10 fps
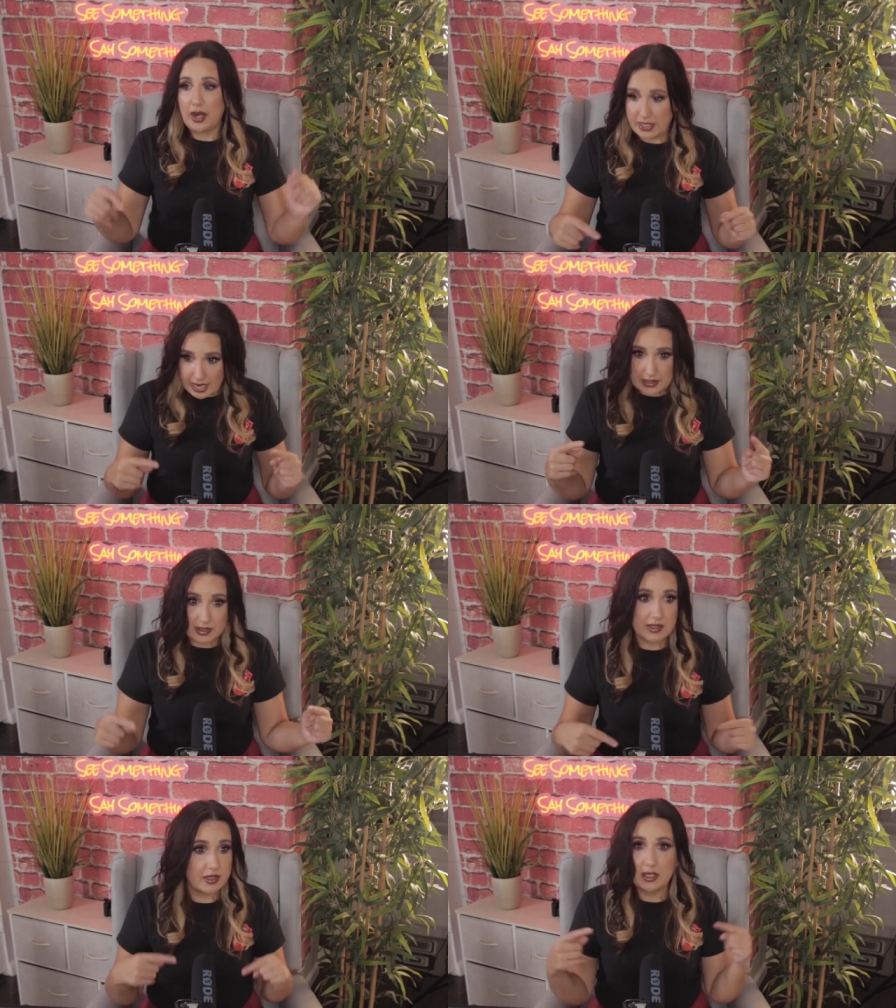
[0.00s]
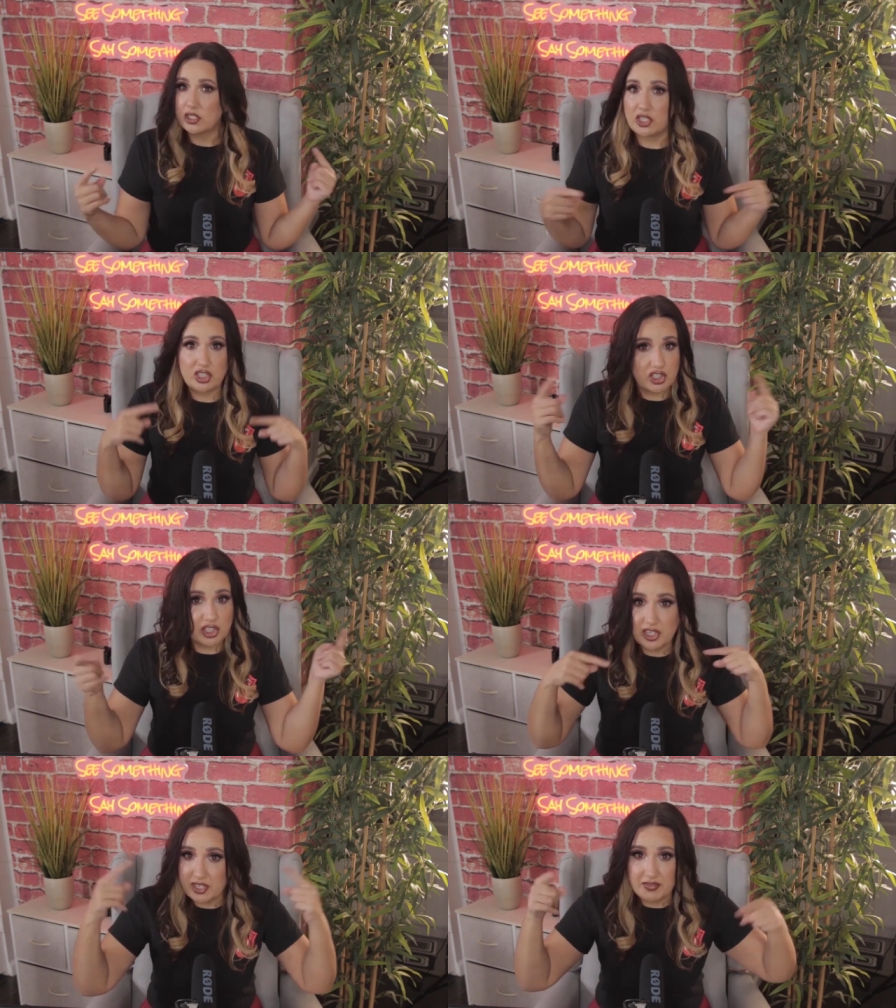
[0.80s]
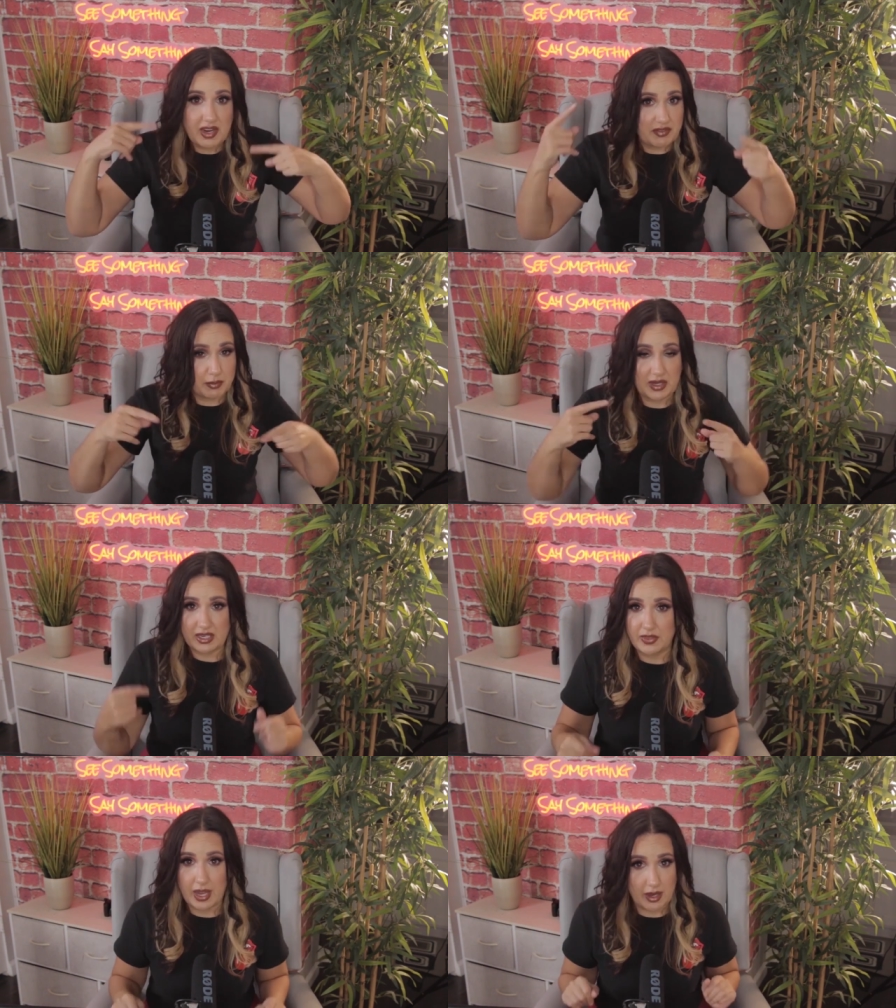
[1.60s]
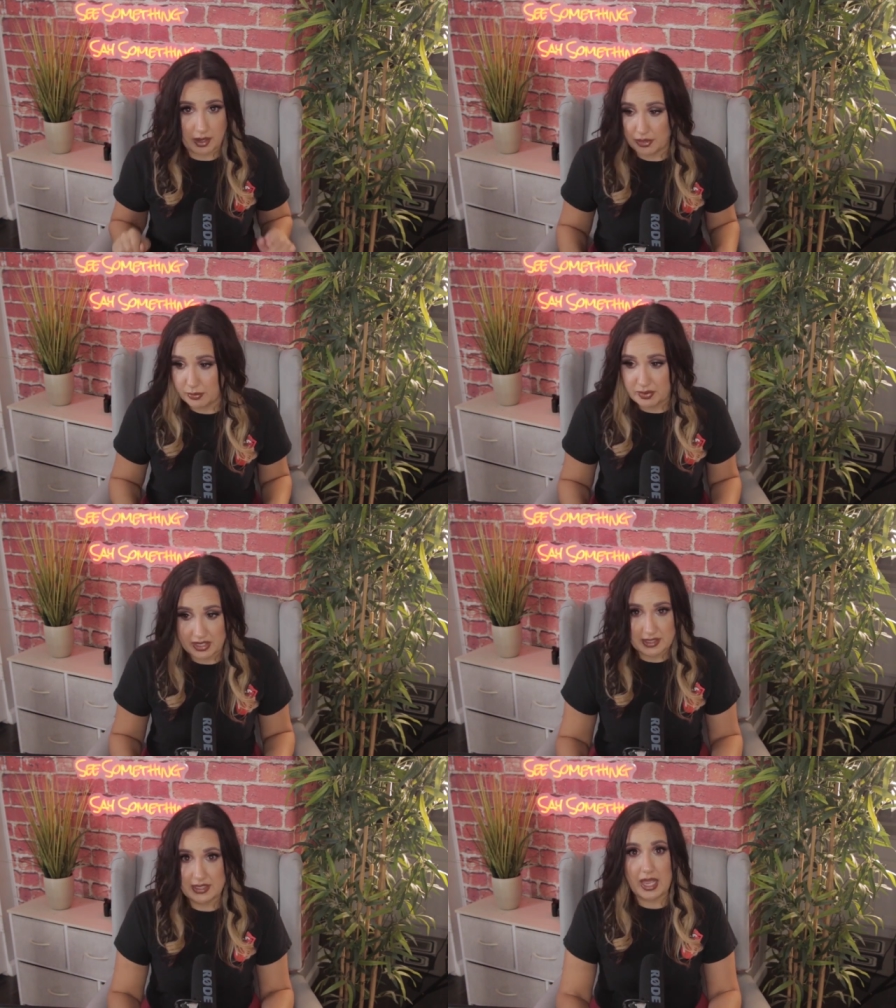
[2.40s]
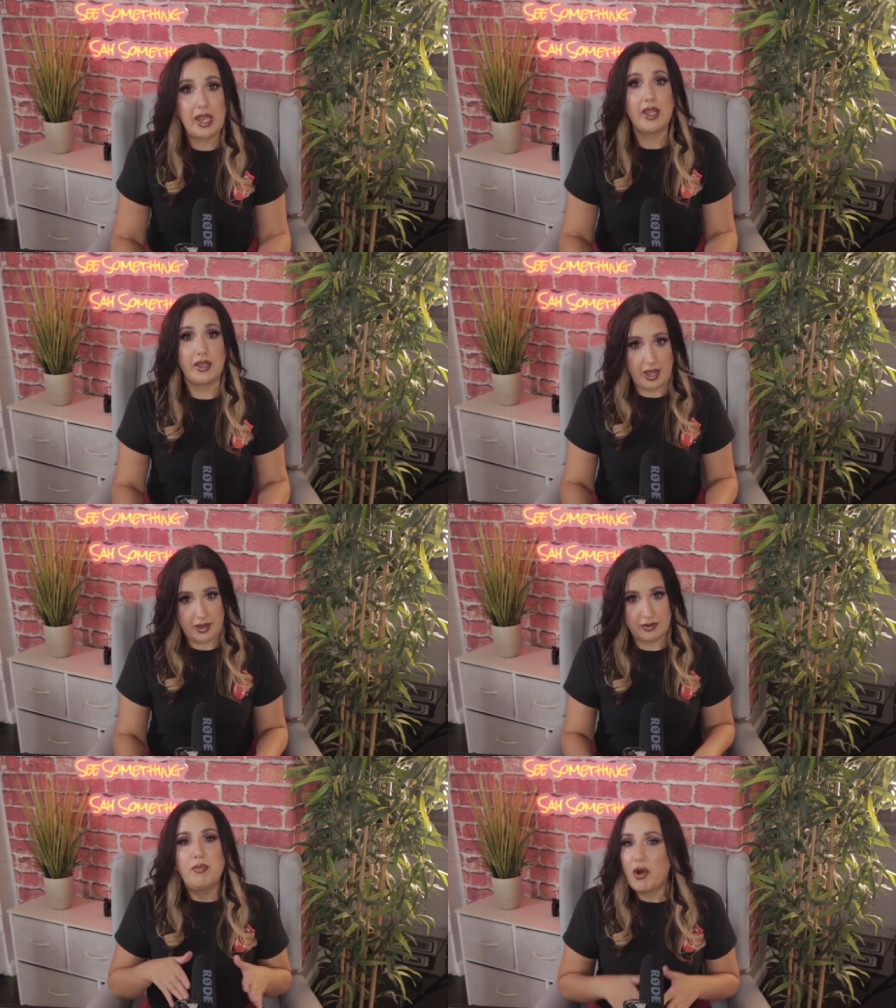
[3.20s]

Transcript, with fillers: Yes, should have never been in that other place. Thank God.